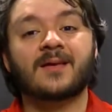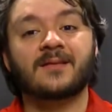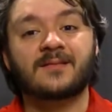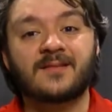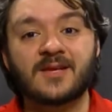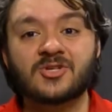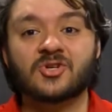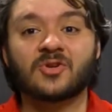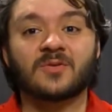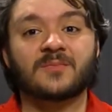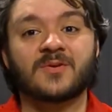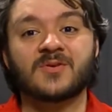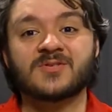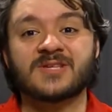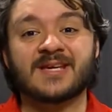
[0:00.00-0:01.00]
digital
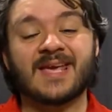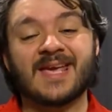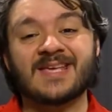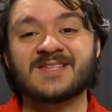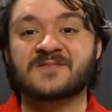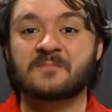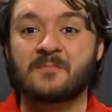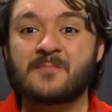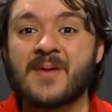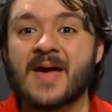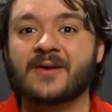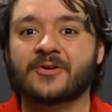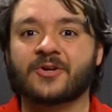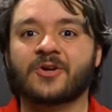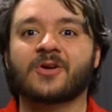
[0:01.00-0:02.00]
music is
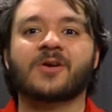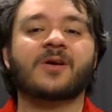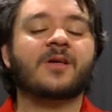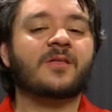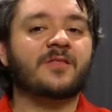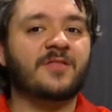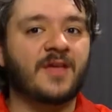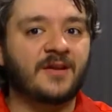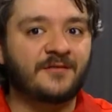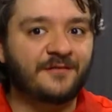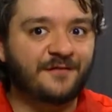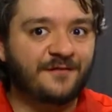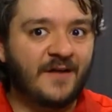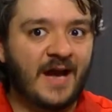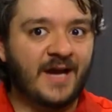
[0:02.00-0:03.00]
better than
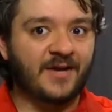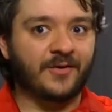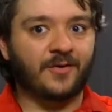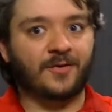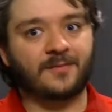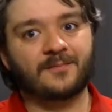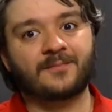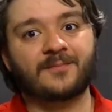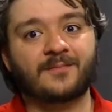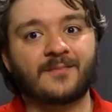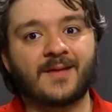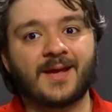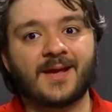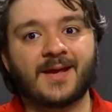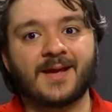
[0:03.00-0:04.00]
vinyl.
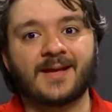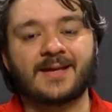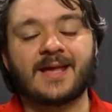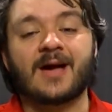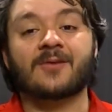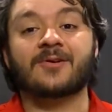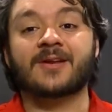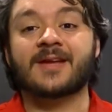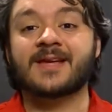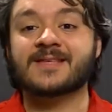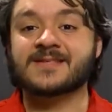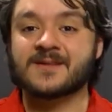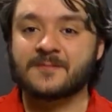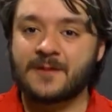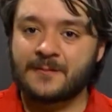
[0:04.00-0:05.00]
Now, I'm gonna
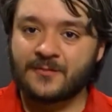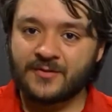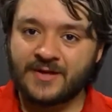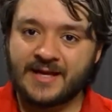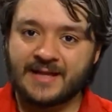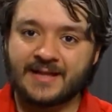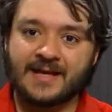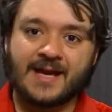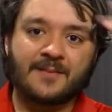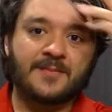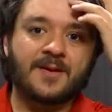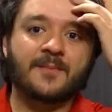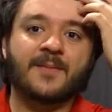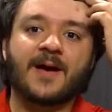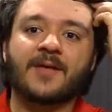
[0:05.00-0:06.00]
get some people yelling at
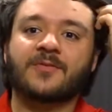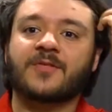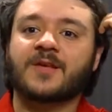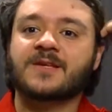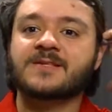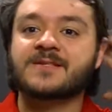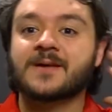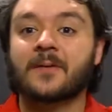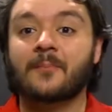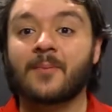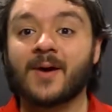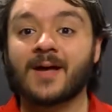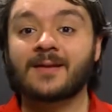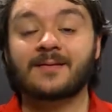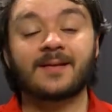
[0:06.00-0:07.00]
me about this,
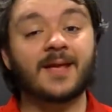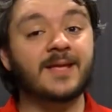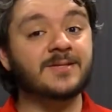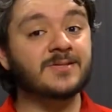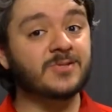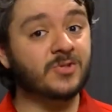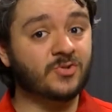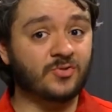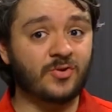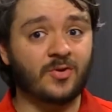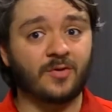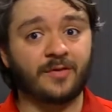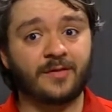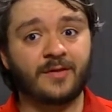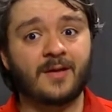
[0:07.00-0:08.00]
but it's the
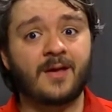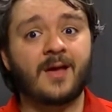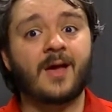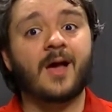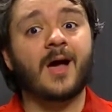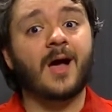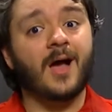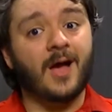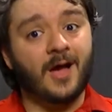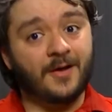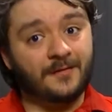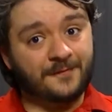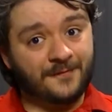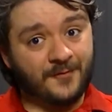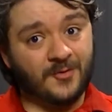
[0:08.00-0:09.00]
truth.
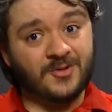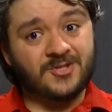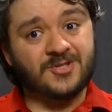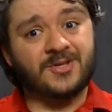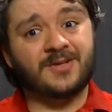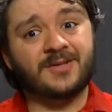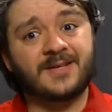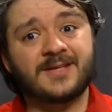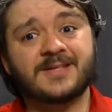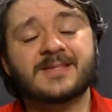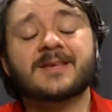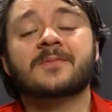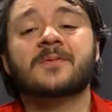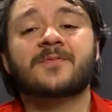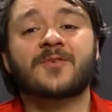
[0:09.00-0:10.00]
Unfortunately,
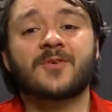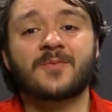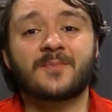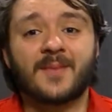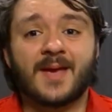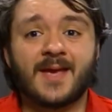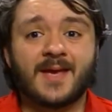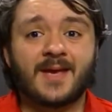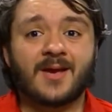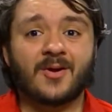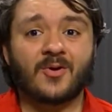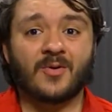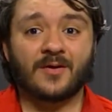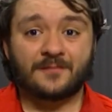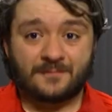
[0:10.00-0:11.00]
some of you may,
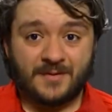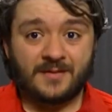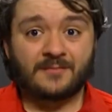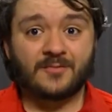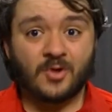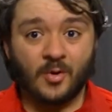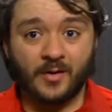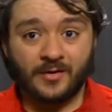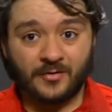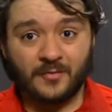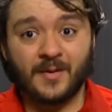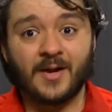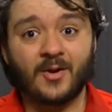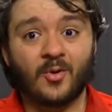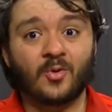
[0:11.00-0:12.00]
who have been going through
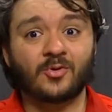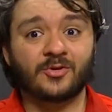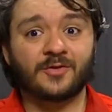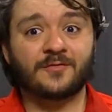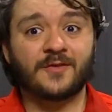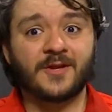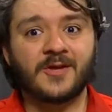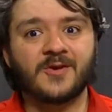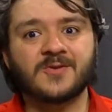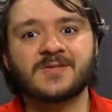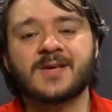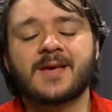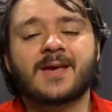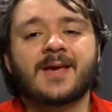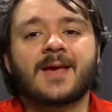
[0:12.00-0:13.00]
my older
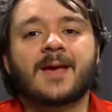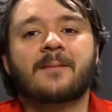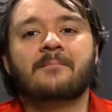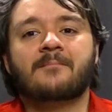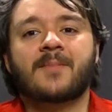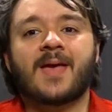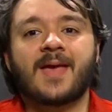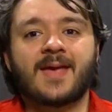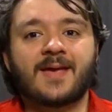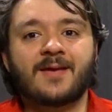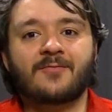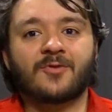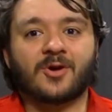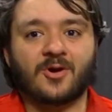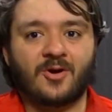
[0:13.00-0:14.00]
videos,
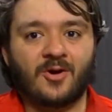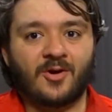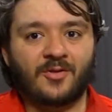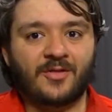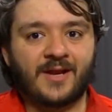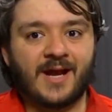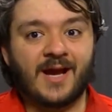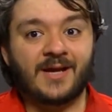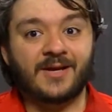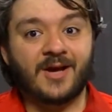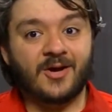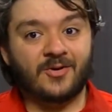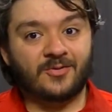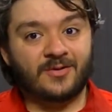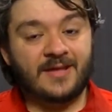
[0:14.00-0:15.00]
may recall that I
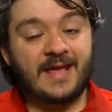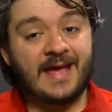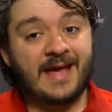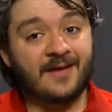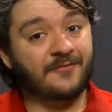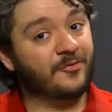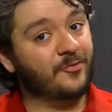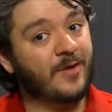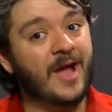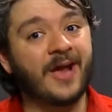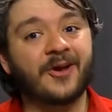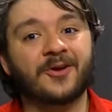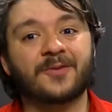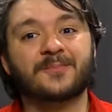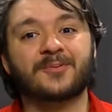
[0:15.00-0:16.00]
not only have a
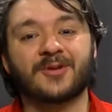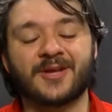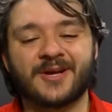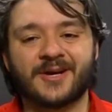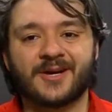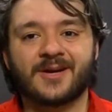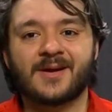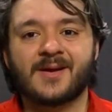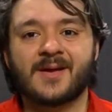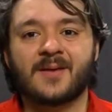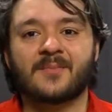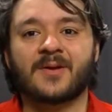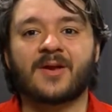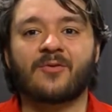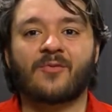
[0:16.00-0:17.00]
record player,
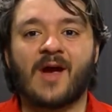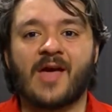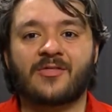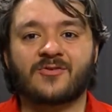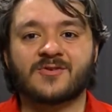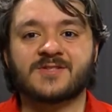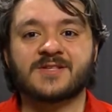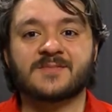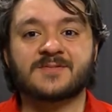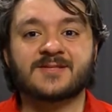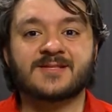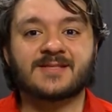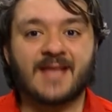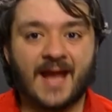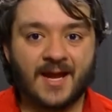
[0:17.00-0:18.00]
but a rather
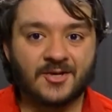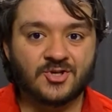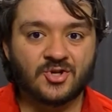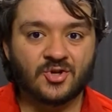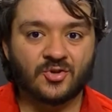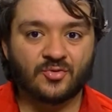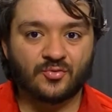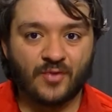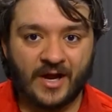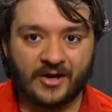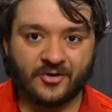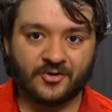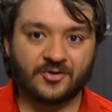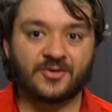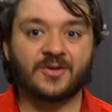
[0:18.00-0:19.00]
substantial
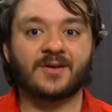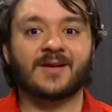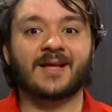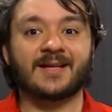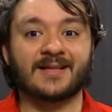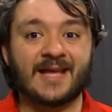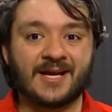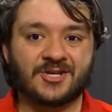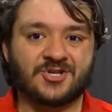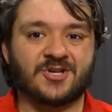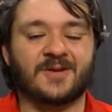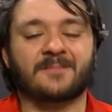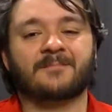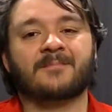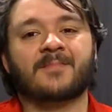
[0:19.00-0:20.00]
record
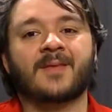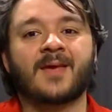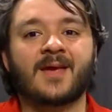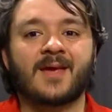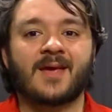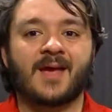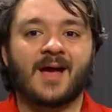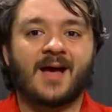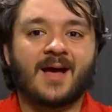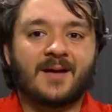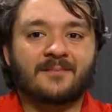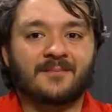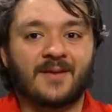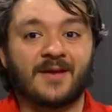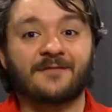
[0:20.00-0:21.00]
collection.
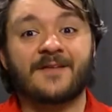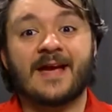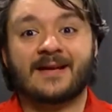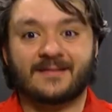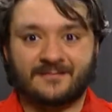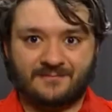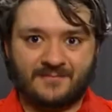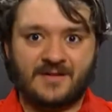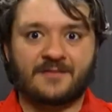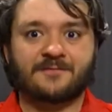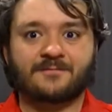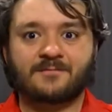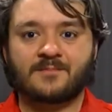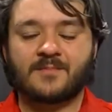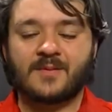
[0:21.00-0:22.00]
Um, in fact, if,
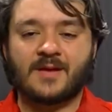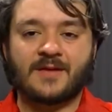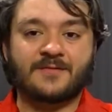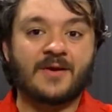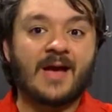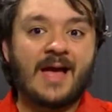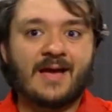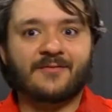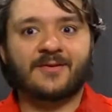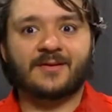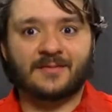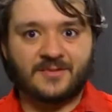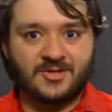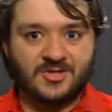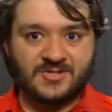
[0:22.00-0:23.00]
if you haven't,
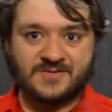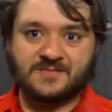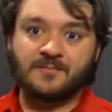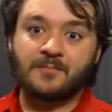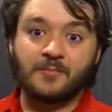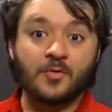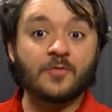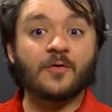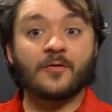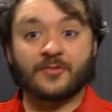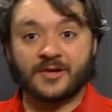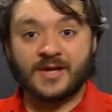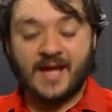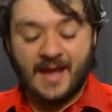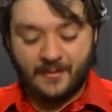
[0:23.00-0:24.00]
let me just move over
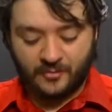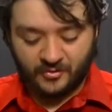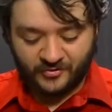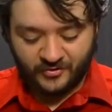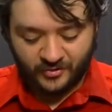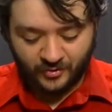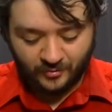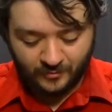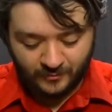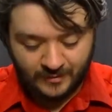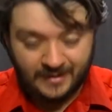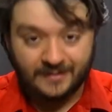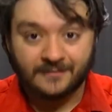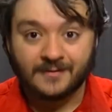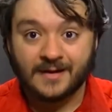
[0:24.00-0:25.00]
to camera two
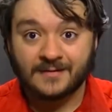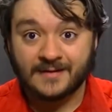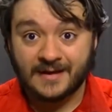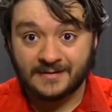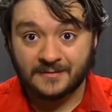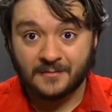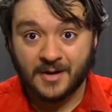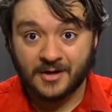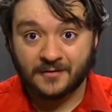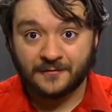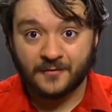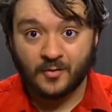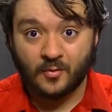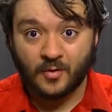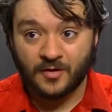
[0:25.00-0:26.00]
and, and take the
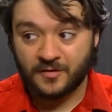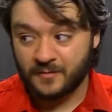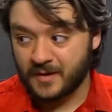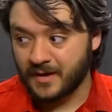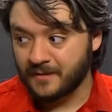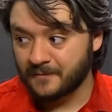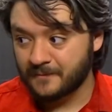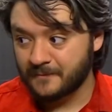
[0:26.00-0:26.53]
microphone with me.